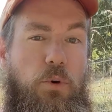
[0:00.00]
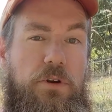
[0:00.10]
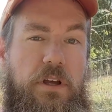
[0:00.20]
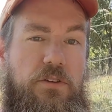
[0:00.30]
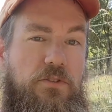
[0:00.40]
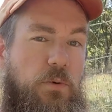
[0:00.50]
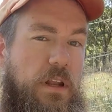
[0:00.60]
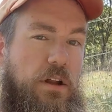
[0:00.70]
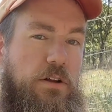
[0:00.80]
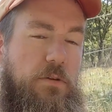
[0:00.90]
pouring down
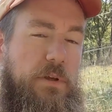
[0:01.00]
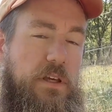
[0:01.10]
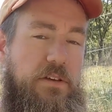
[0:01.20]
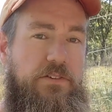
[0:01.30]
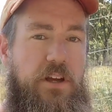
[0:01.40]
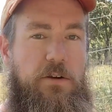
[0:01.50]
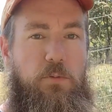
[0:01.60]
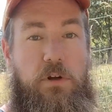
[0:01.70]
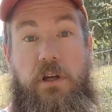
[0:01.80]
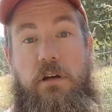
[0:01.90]
sweat out here because I
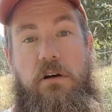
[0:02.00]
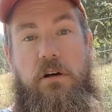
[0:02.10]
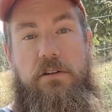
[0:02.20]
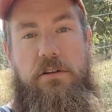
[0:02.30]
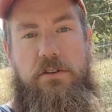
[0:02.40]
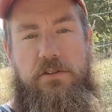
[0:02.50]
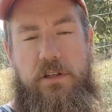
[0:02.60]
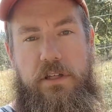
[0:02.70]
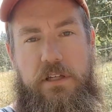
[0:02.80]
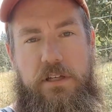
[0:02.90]
am working on
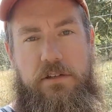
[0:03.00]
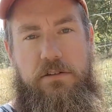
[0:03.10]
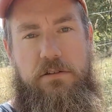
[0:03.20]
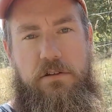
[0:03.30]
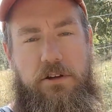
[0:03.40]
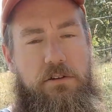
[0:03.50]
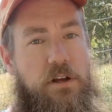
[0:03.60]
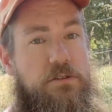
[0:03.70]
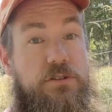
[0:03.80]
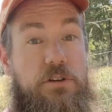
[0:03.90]
the
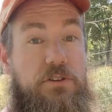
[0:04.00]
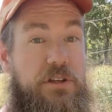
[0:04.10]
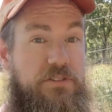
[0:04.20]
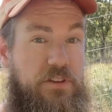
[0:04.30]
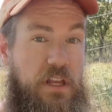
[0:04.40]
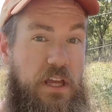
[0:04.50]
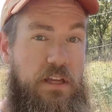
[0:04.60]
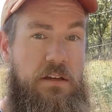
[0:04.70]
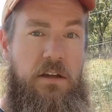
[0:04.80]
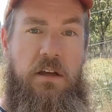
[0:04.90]
underground utilities
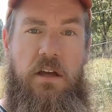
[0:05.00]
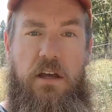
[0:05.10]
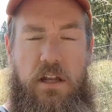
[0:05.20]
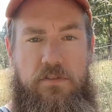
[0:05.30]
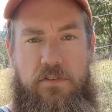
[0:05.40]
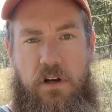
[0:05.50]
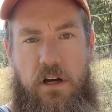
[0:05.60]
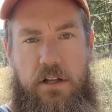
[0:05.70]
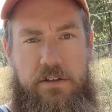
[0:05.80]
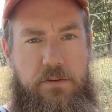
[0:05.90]
today, and I've
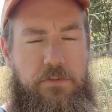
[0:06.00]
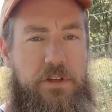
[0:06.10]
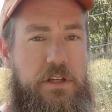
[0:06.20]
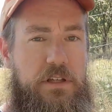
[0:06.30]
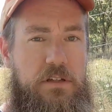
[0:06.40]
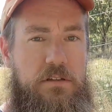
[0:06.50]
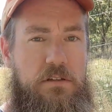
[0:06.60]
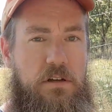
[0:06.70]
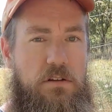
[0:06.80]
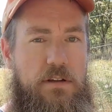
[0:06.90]
got the
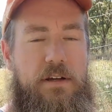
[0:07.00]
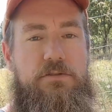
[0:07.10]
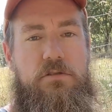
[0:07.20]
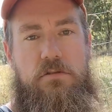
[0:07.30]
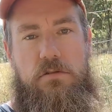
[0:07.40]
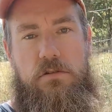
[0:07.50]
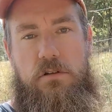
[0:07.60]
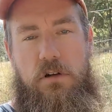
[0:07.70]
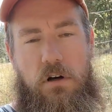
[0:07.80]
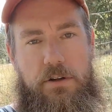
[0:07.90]
electrical
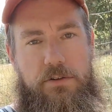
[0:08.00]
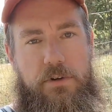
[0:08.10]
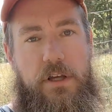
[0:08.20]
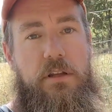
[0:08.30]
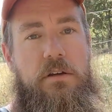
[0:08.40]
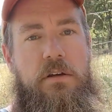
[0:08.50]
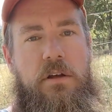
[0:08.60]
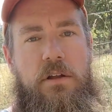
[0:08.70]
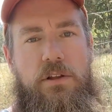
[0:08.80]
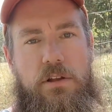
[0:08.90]
conduit
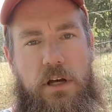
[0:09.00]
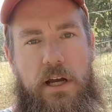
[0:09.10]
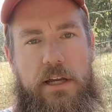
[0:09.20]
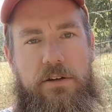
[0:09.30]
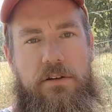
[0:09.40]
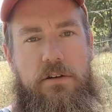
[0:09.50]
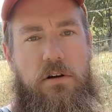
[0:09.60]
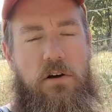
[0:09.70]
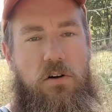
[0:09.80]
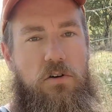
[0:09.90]
line
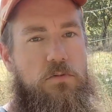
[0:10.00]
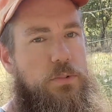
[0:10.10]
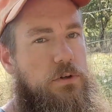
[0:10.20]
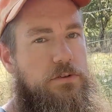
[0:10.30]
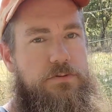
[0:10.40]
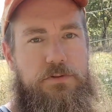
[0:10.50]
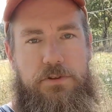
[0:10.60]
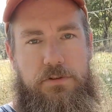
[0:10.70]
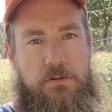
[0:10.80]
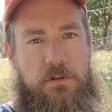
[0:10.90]
all pulled
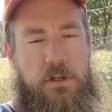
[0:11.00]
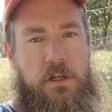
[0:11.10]
through,